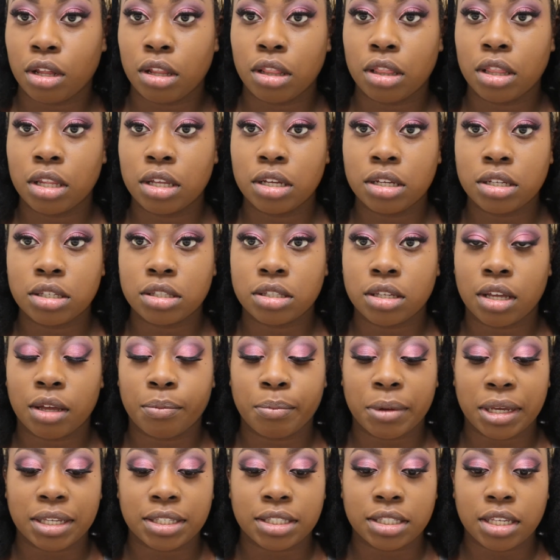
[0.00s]
looks on
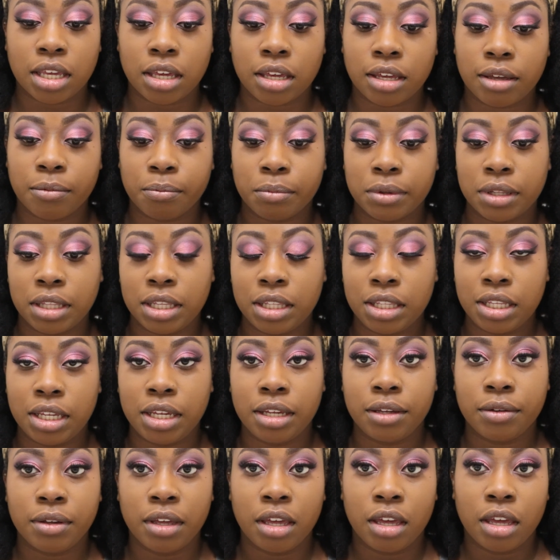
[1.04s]
my skin
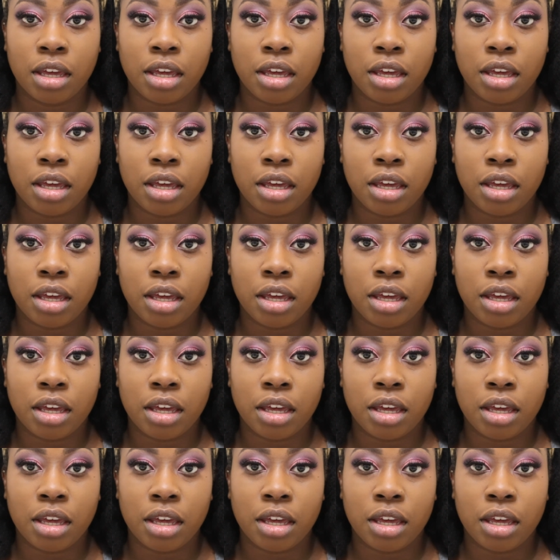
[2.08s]
completely.